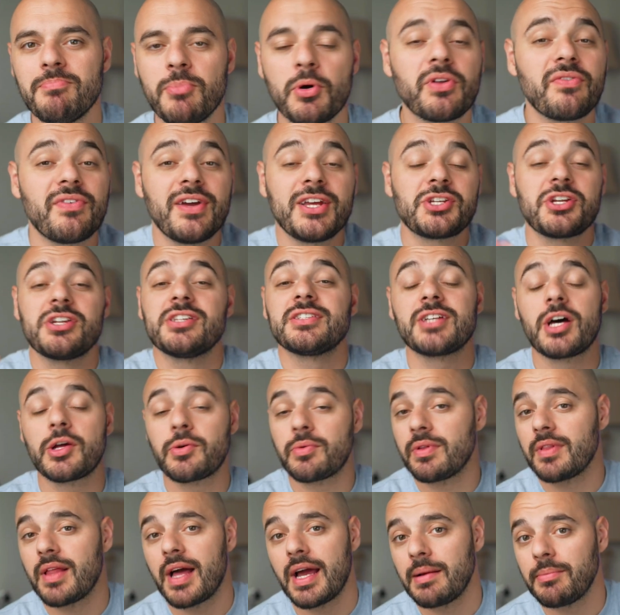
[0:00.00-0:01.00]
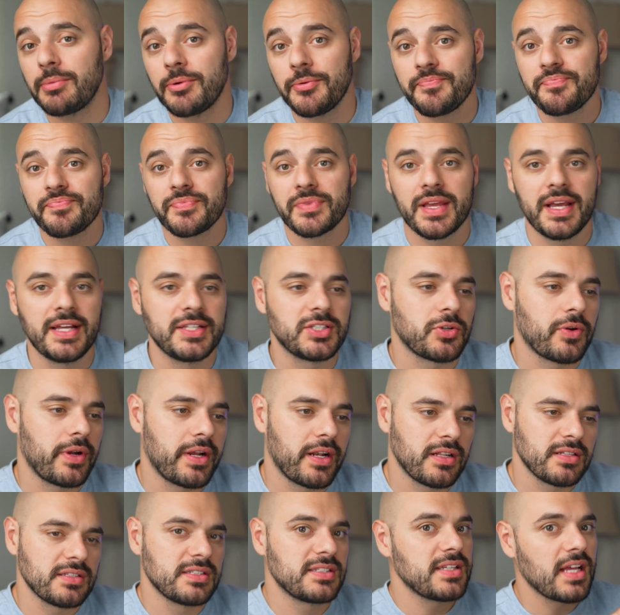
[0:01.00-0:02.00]
Motivation is unreliable. It's great
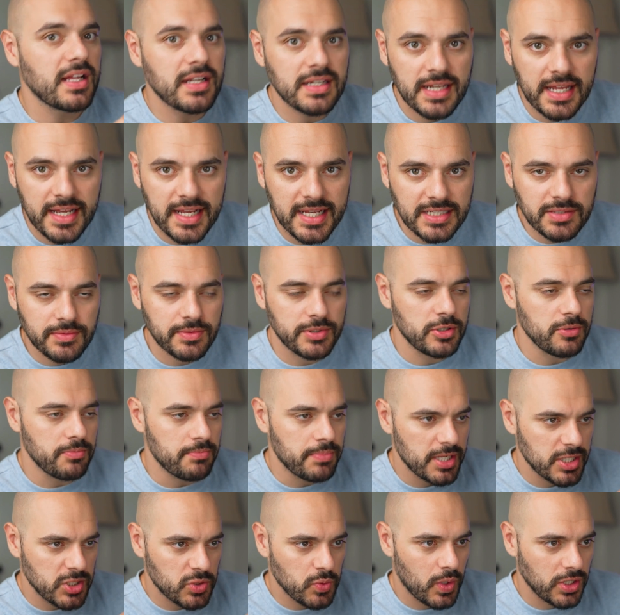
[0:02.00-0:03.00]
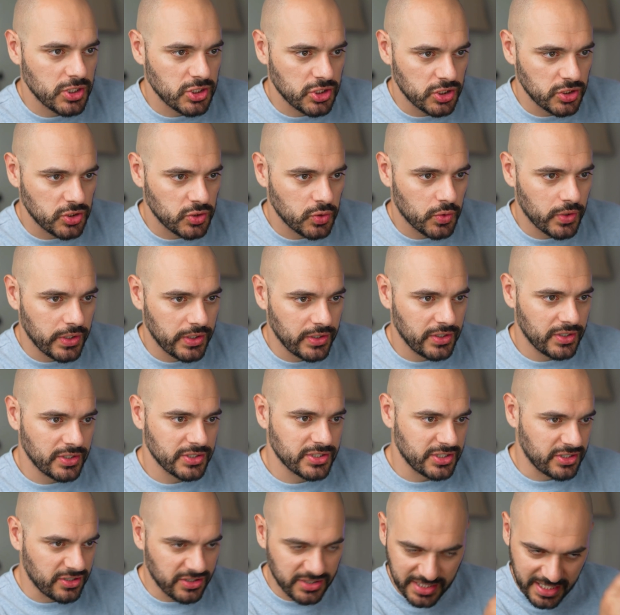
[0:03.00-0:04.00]
on Sundays when you binge watch tutorials
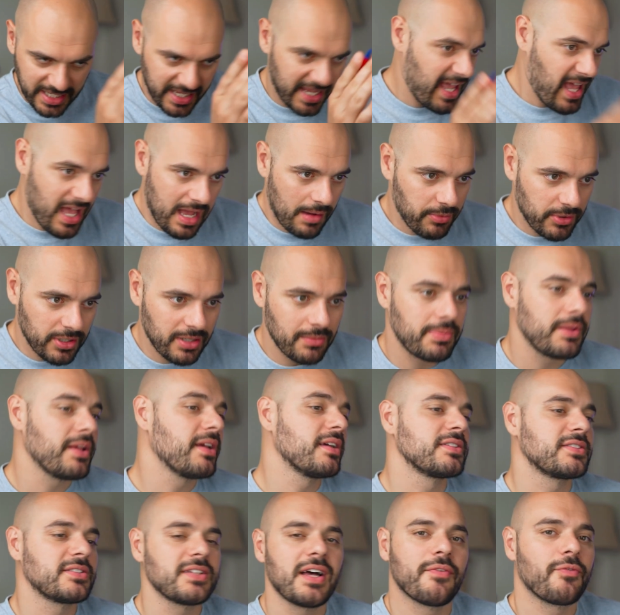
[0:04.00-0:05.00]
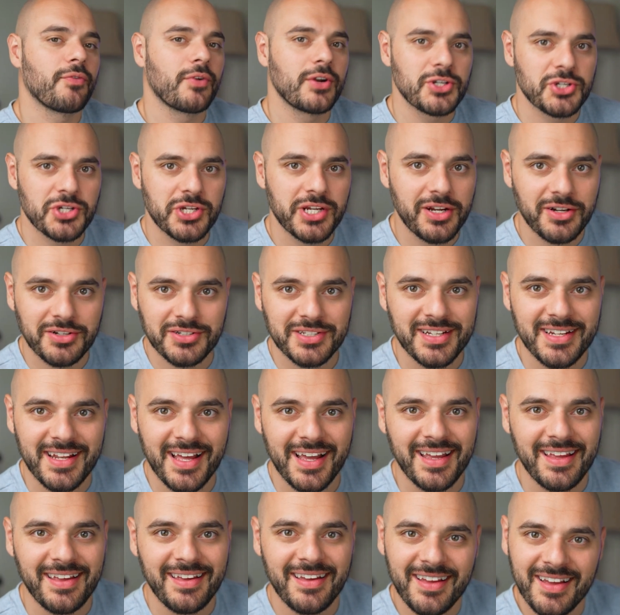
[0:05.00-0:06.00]
and you're saying, hey, I'm gonna be a software engineer
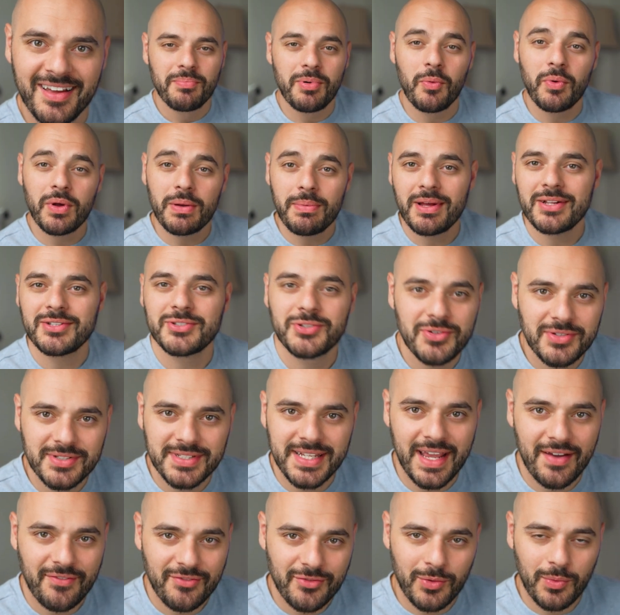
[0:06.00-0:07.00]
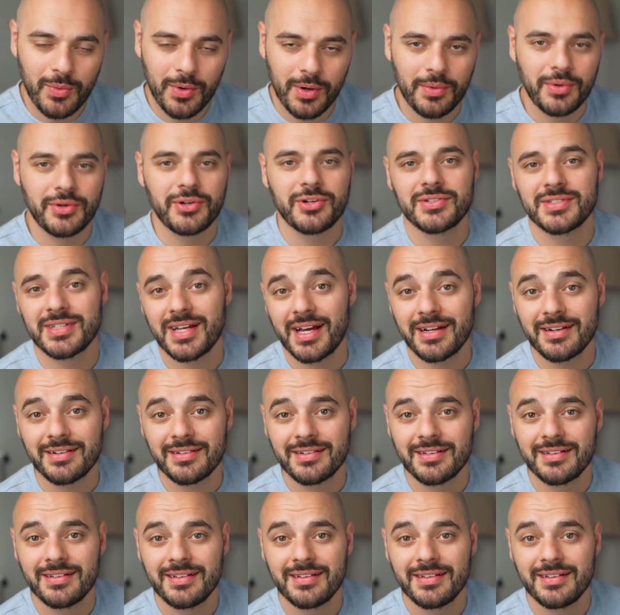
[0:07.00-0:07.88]
tonight. But what about Tuesday after work when you're tired?